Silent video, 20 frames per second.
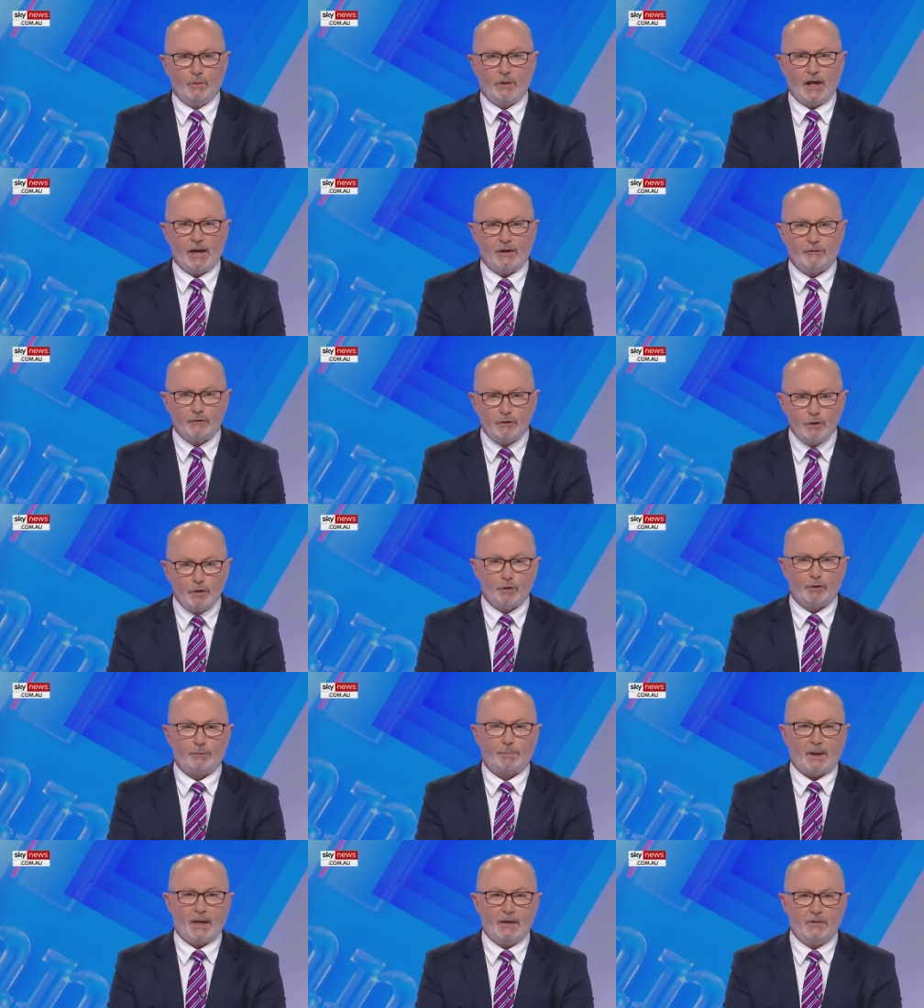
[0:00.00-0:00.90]
We have
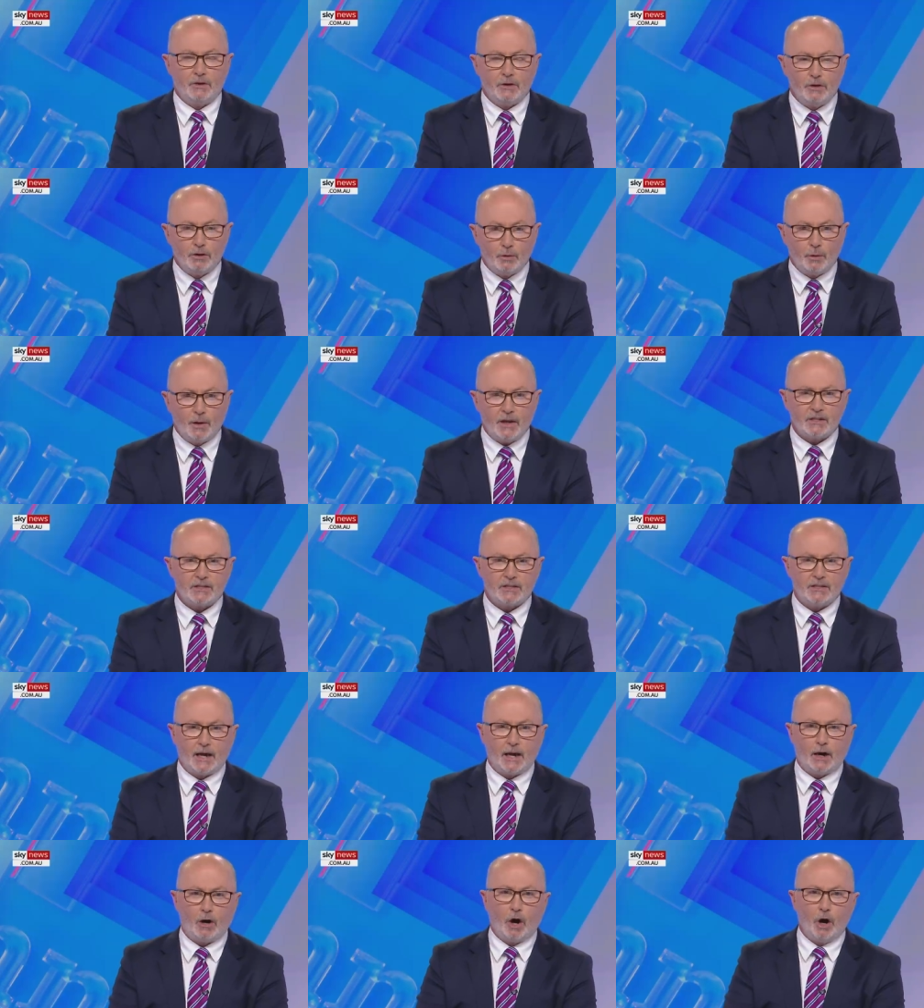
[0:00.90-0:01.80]
Europe and the U S
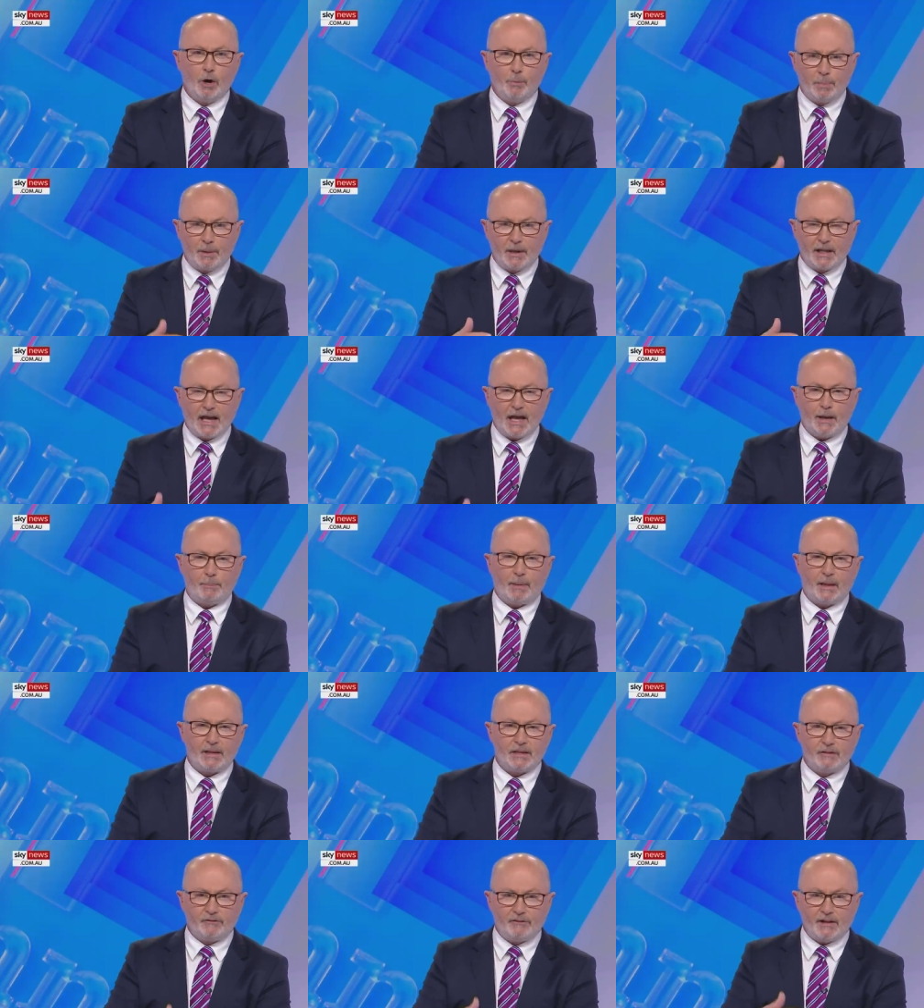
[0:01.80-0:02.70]
now opening up
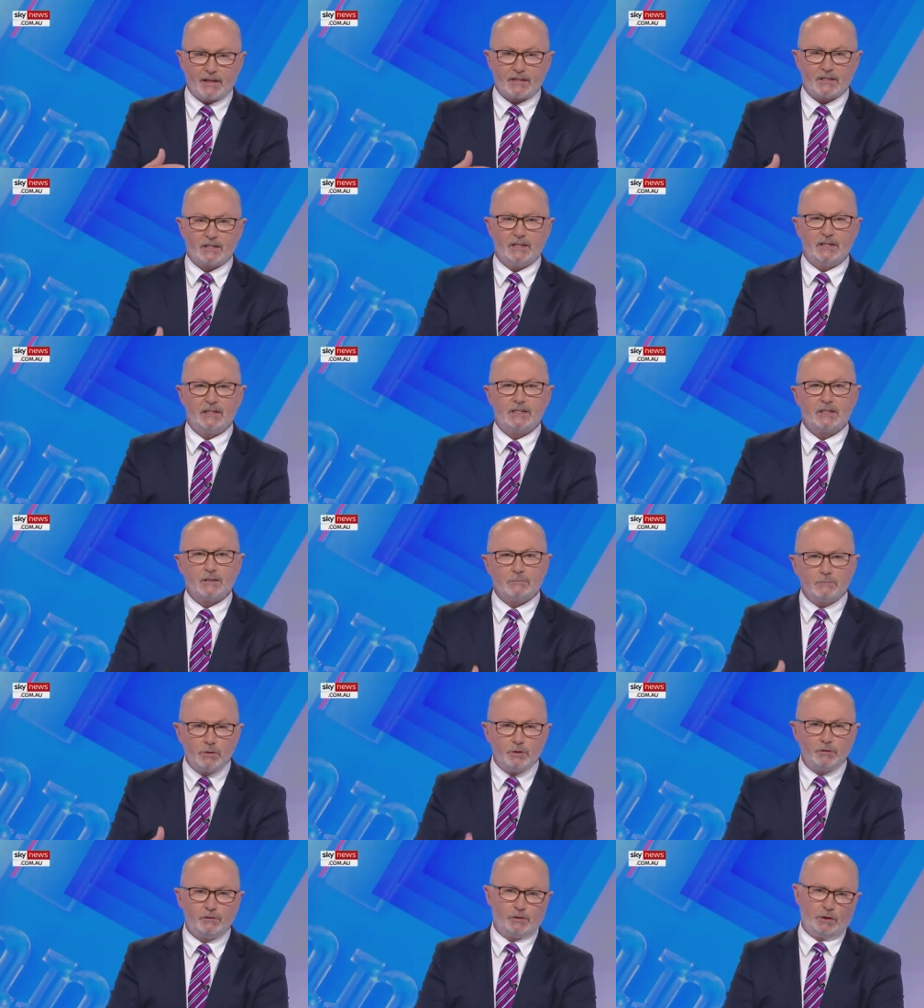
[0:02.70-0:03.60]
under vaccines and
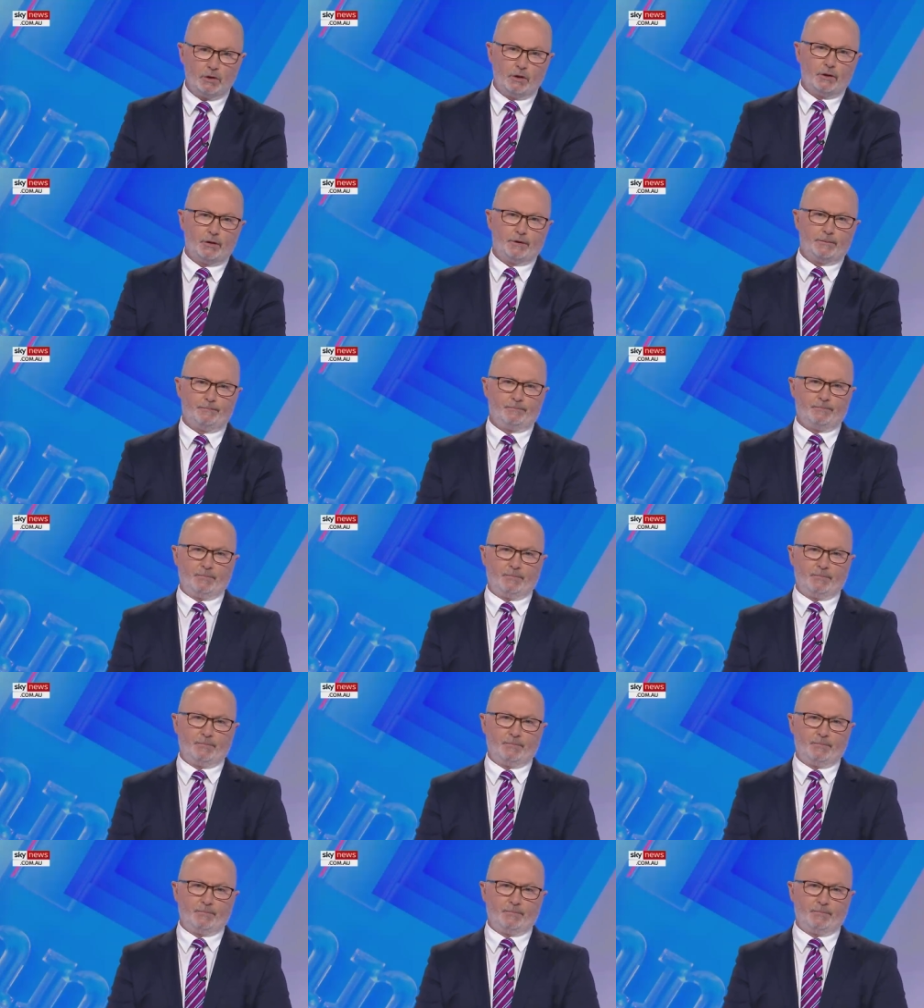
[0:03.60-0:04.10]
moving on.